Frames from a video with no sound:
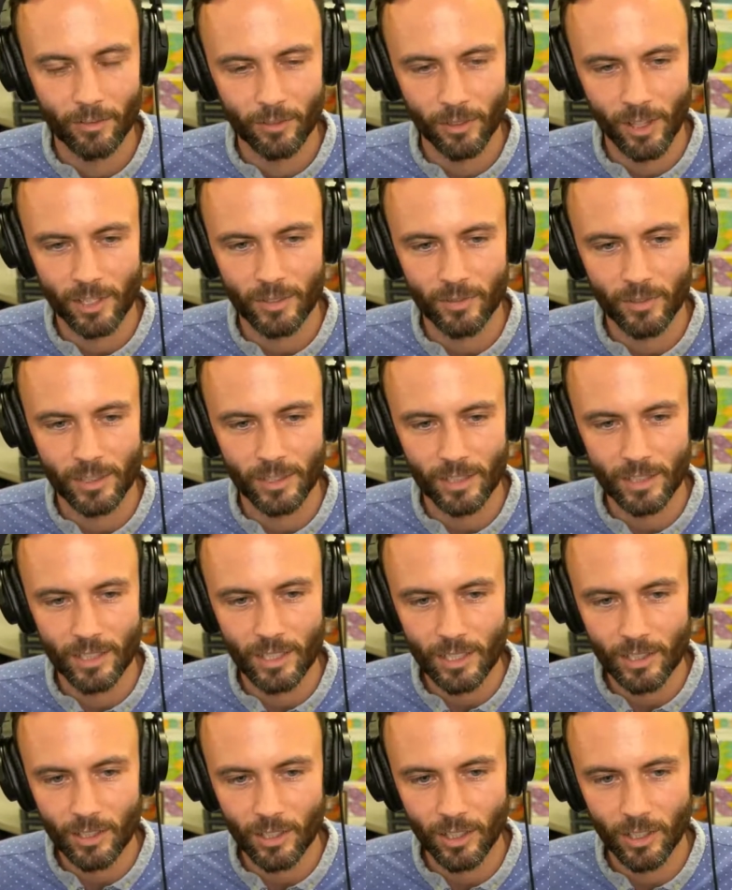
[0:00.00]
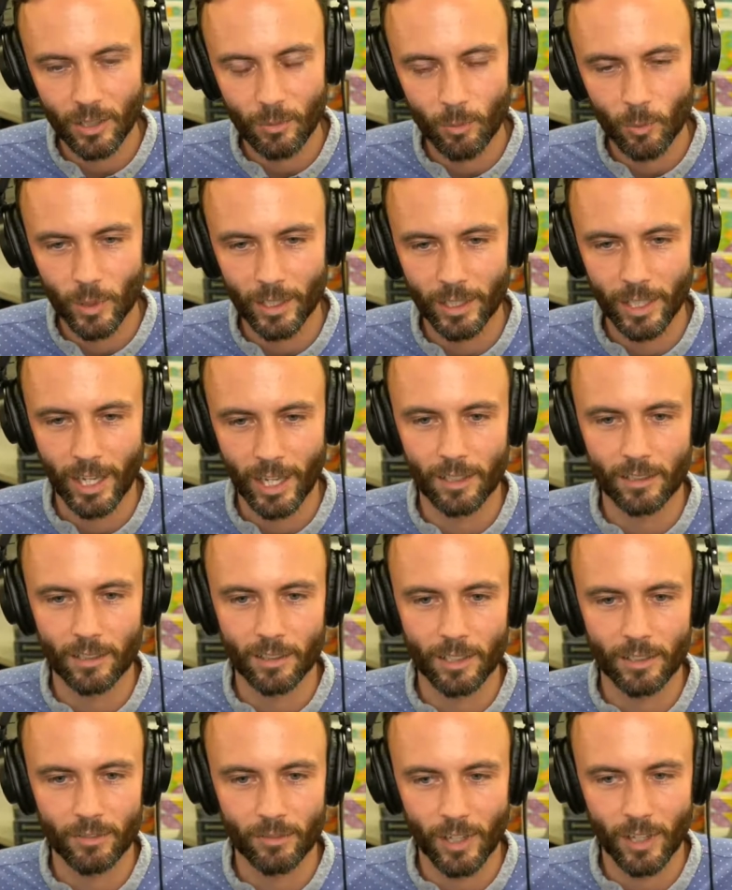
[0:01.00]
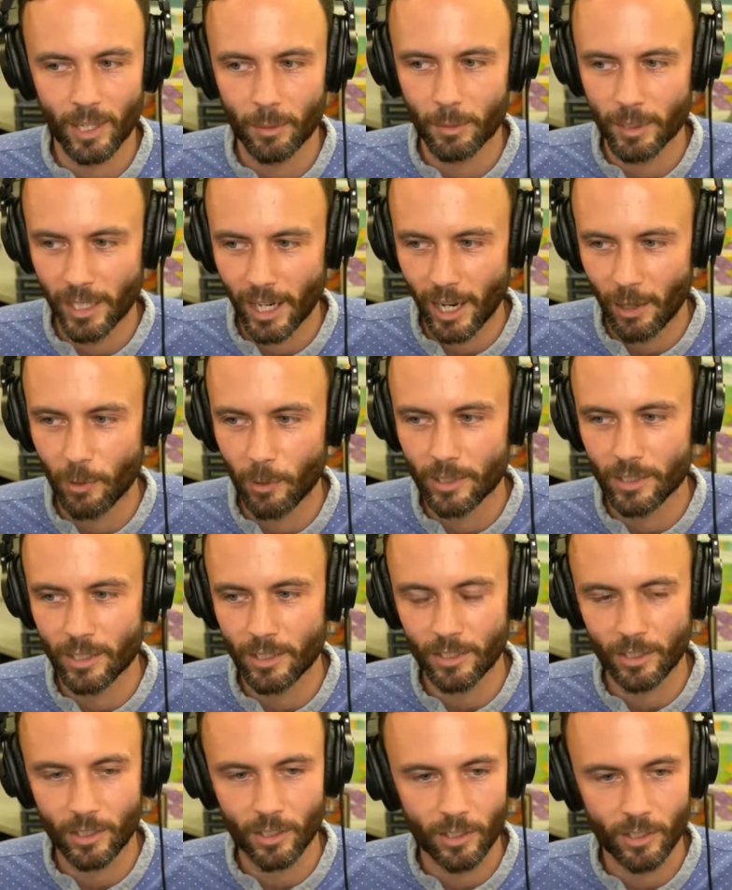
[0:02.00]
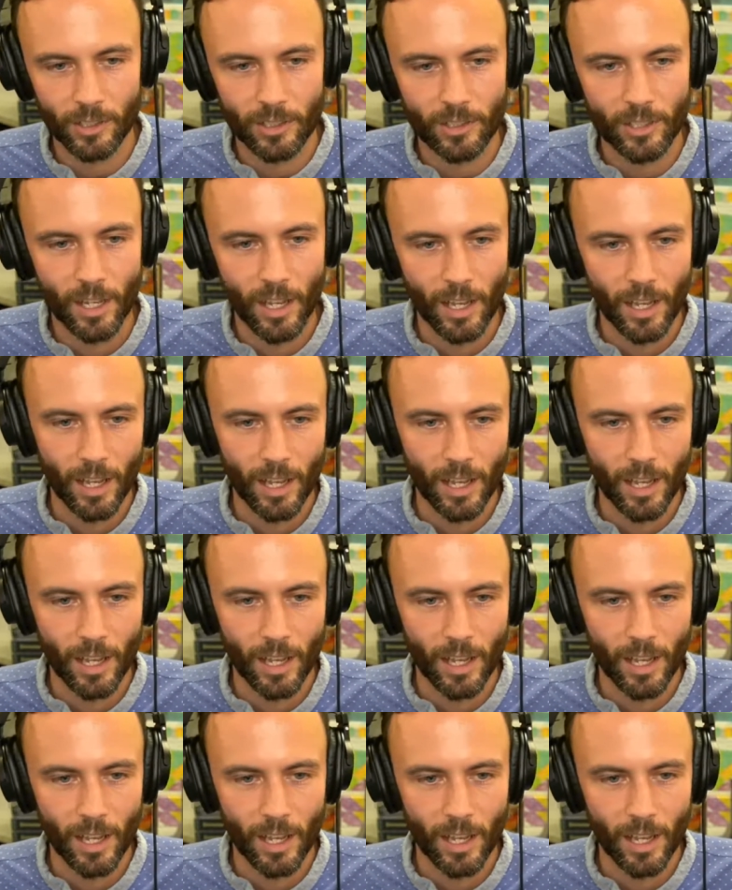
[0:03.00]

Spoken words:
philosophy as a teacher and what kind of learning environment I want to encourage.